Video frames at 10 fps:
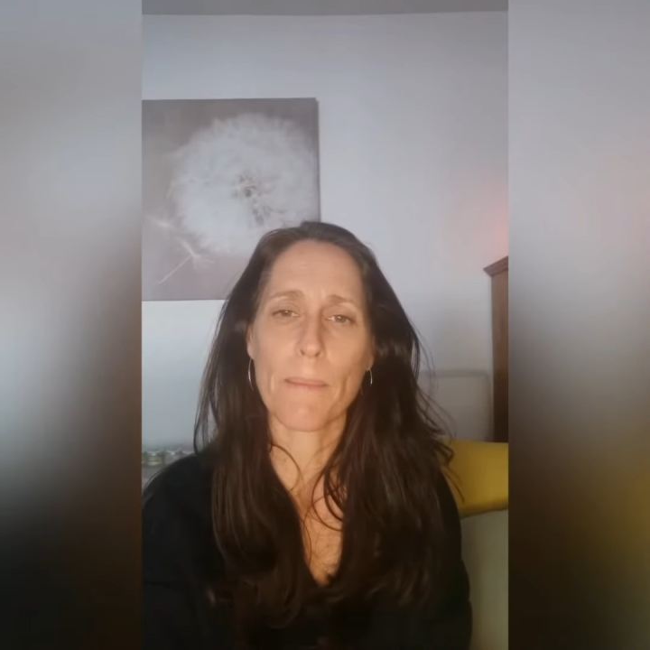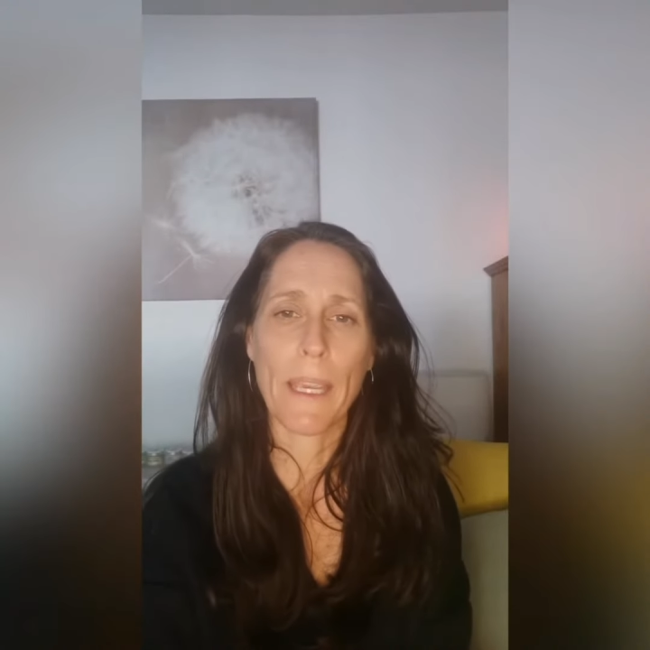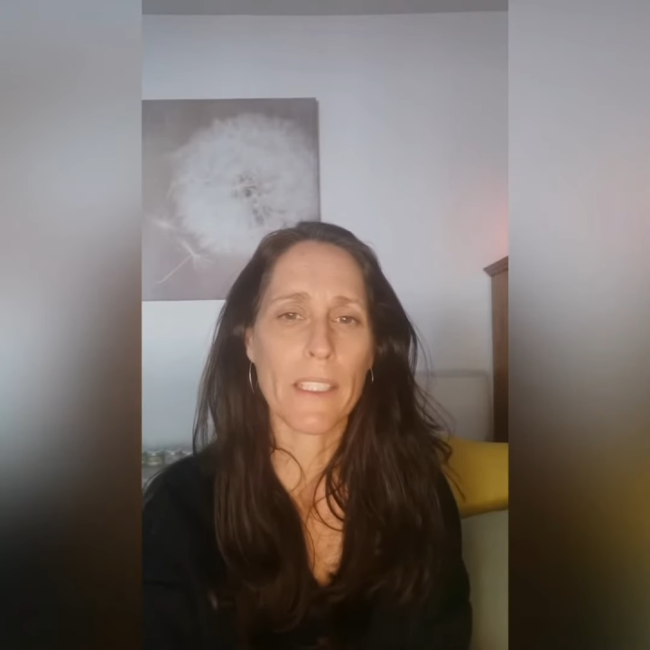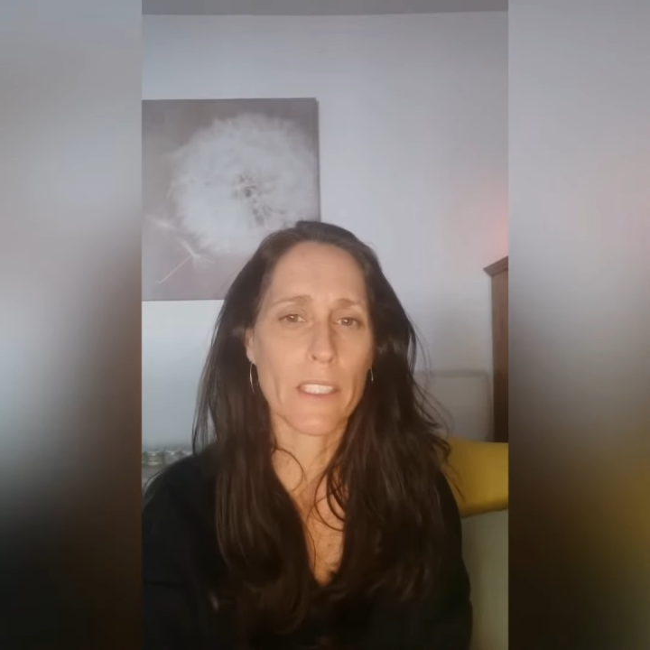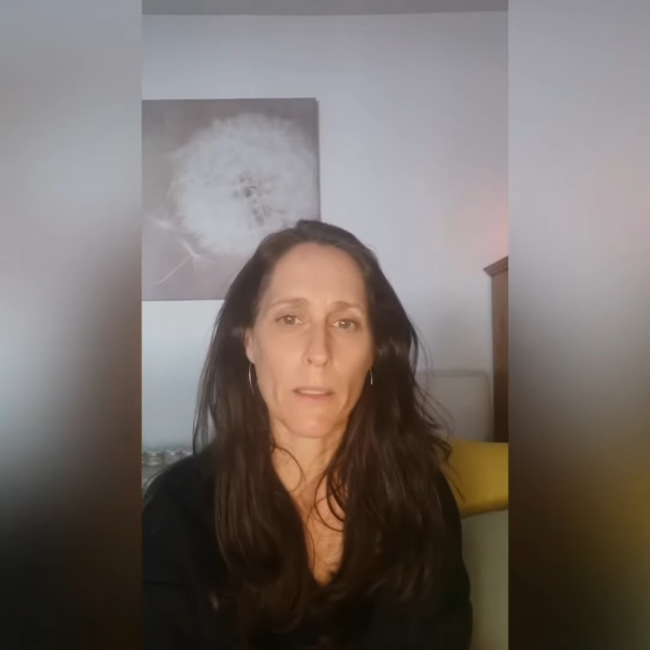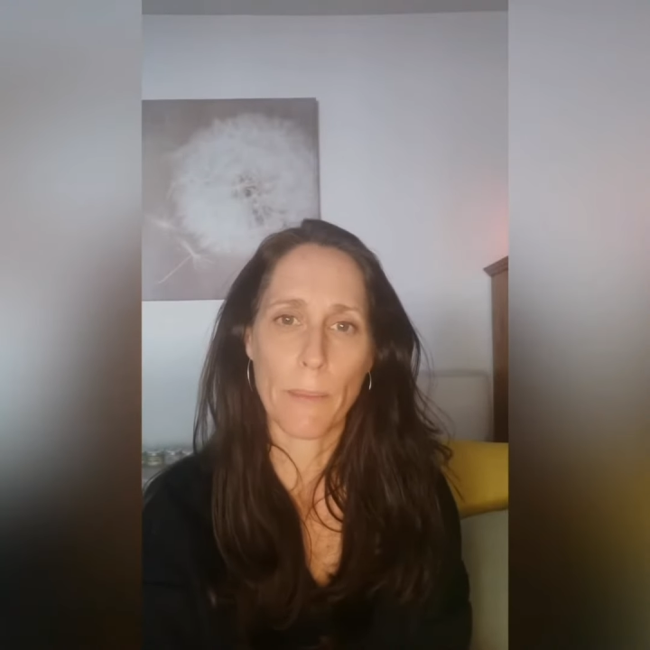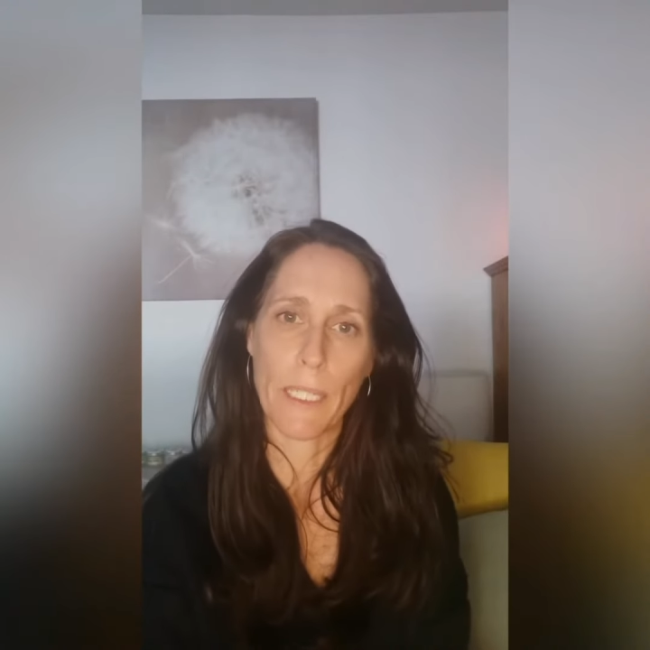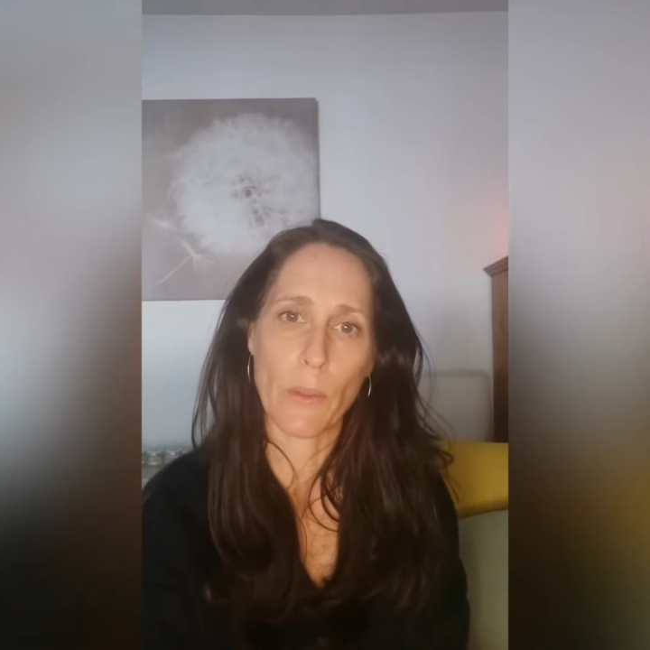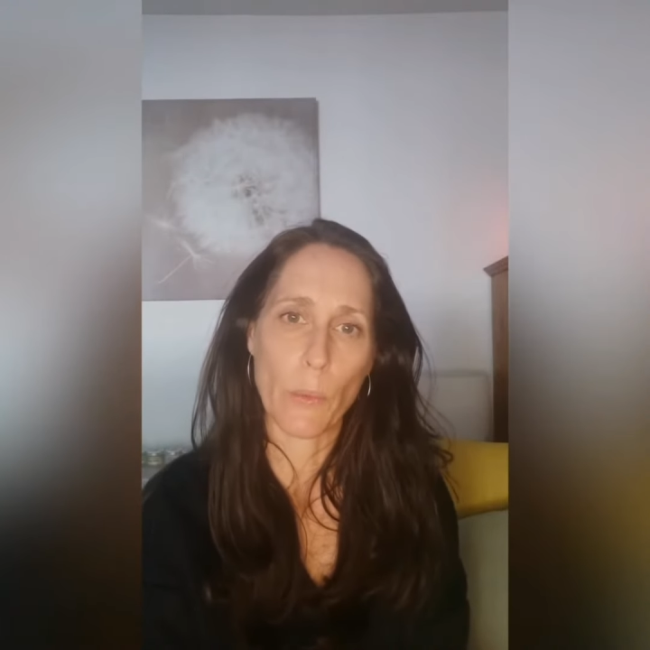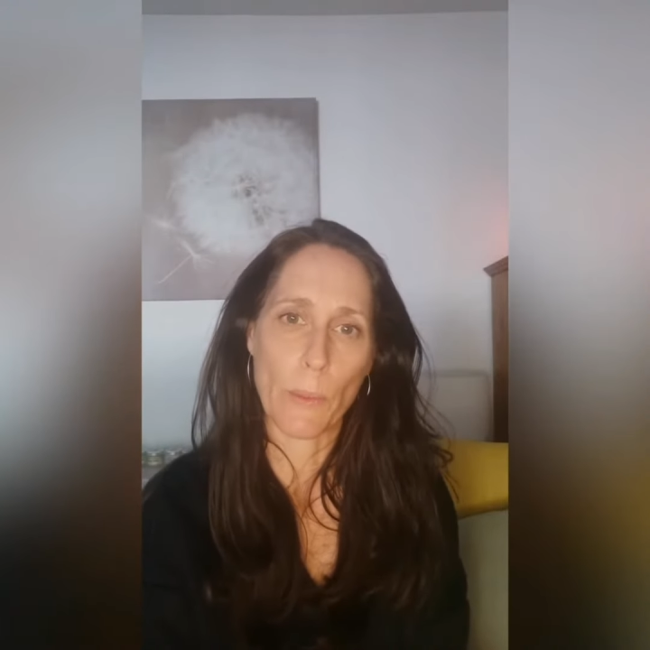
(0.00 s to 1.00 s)
passionate
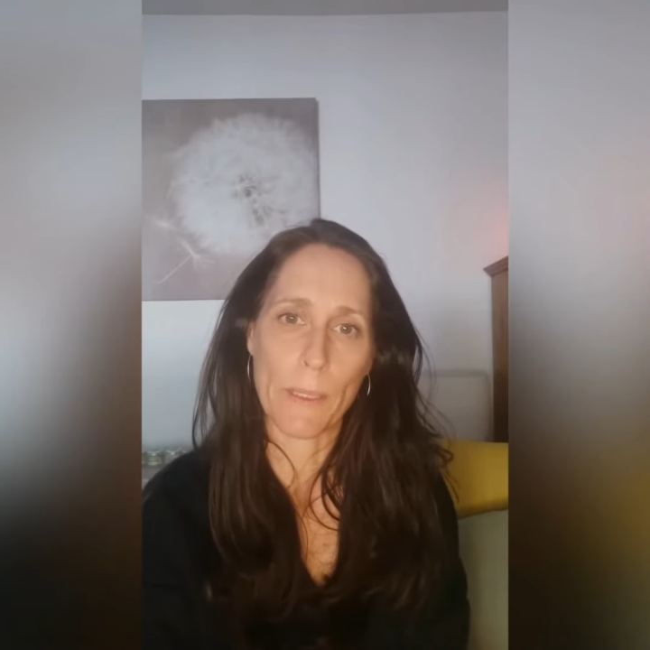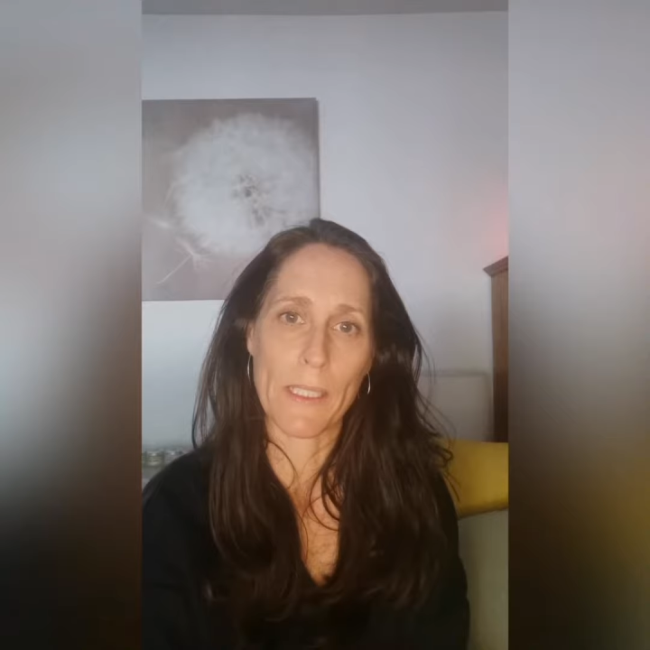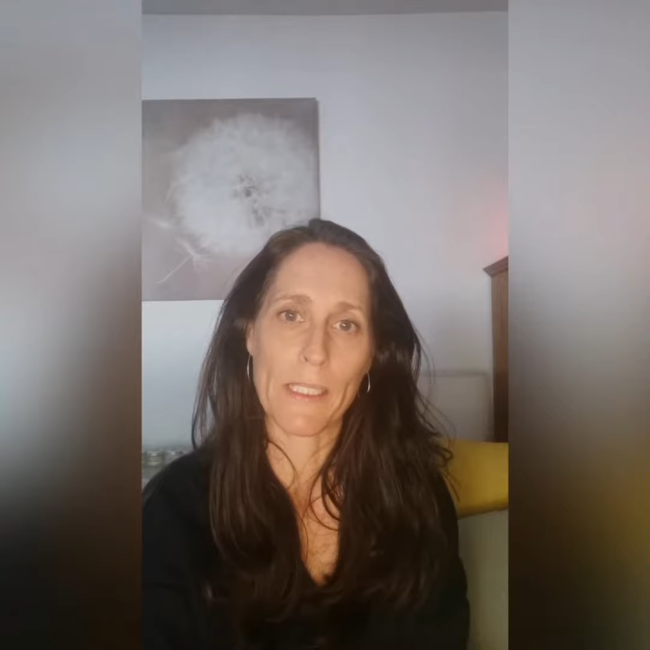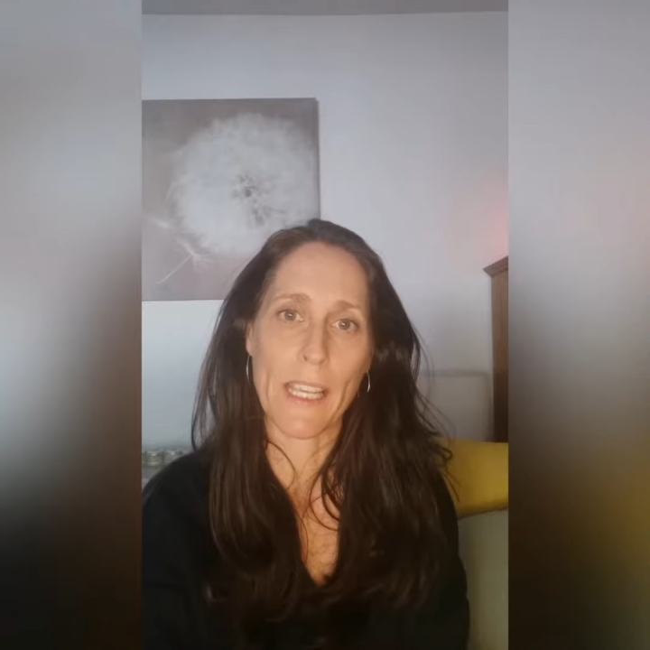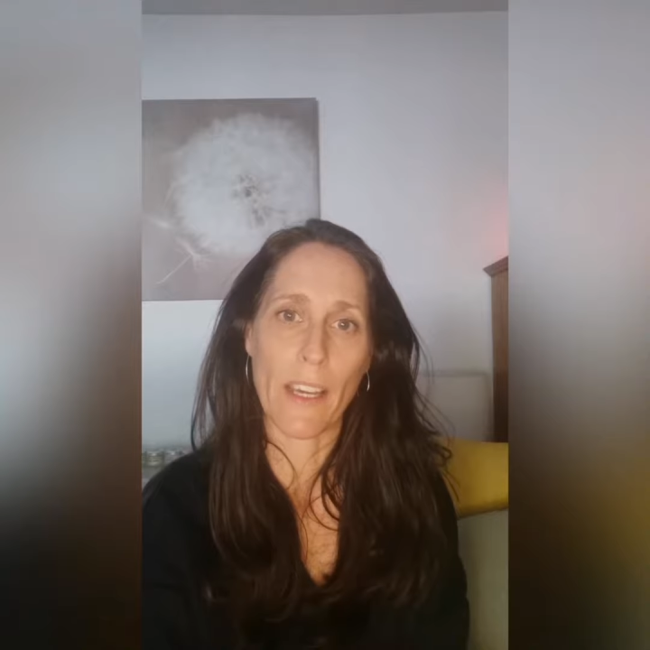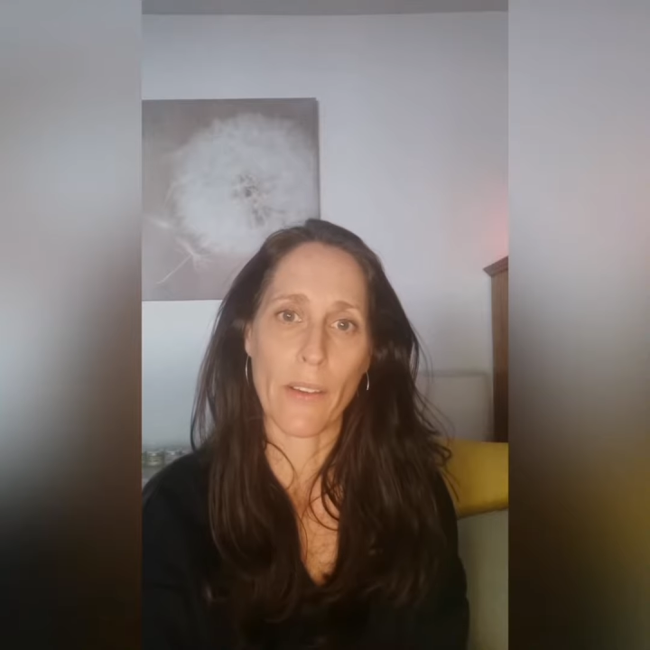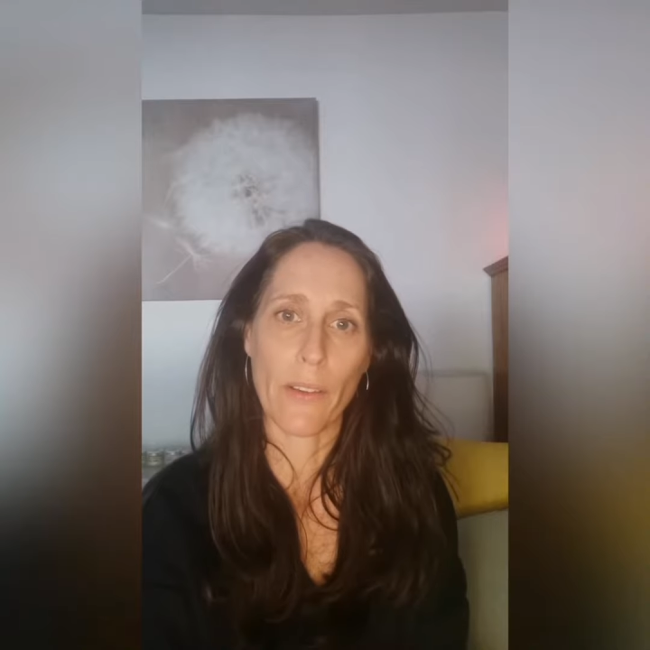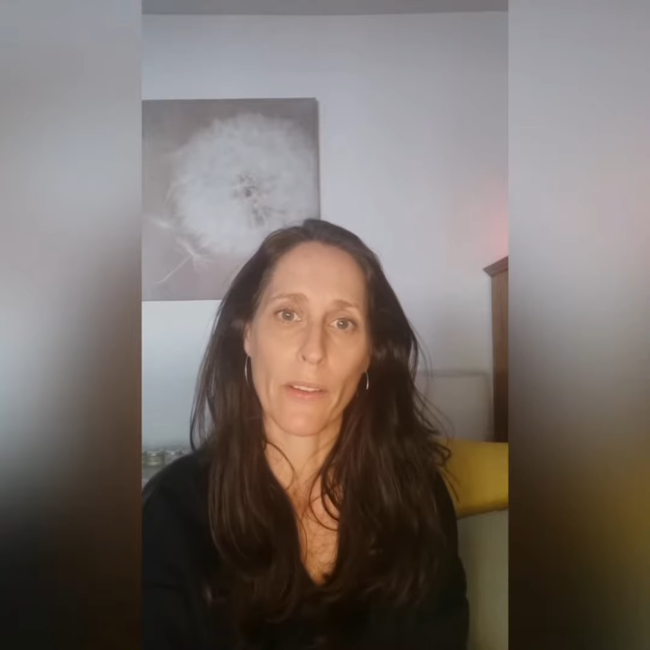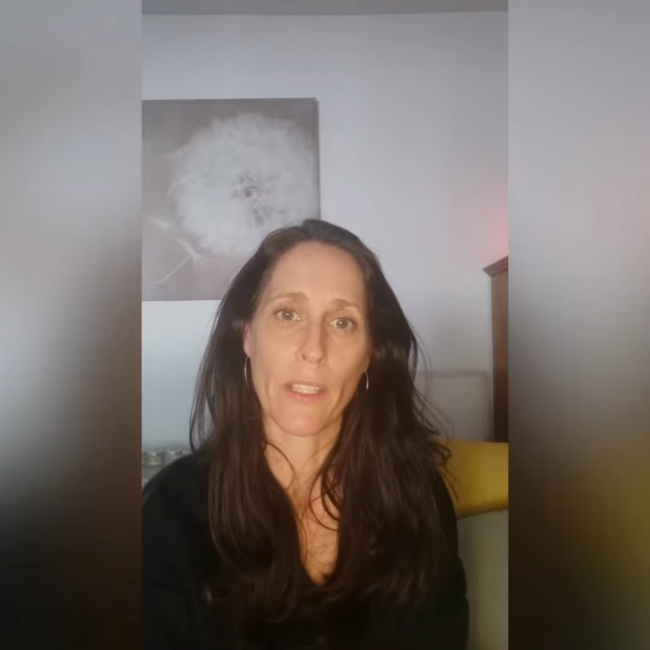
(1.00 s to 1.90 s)
about women's health,